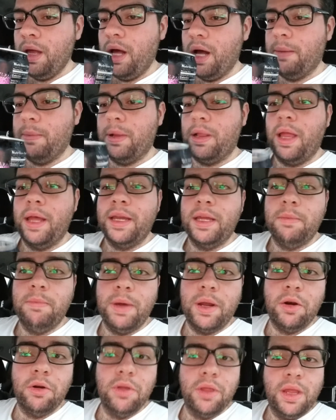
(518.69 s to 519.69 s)
I like it
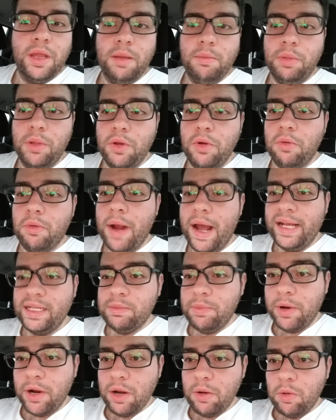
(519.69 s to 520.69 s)
better than the blue
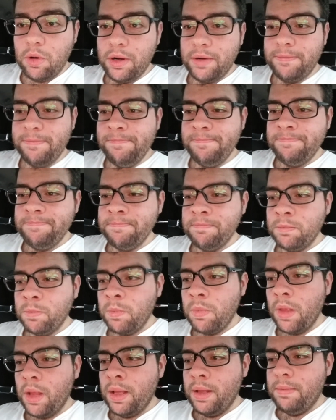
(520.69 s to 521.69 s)
raspberry one.
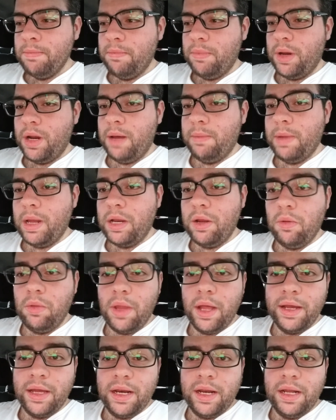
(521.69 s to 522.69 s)
But I don't
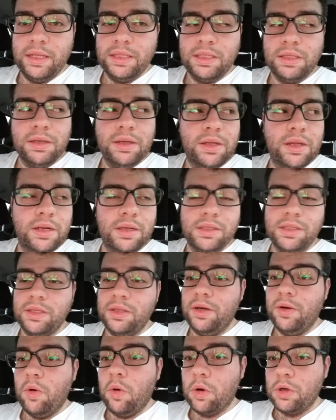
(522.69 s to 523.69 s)
like it as good as
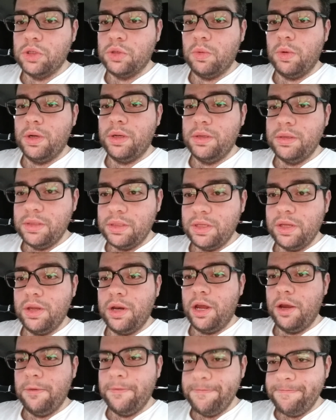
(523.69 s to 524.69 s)
the orange one, so you
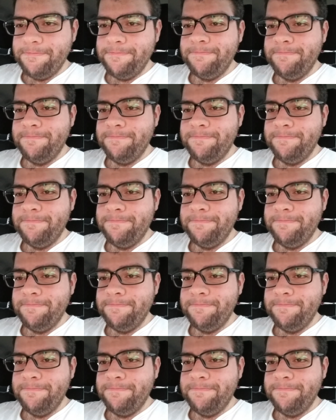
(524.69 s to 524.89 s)
know.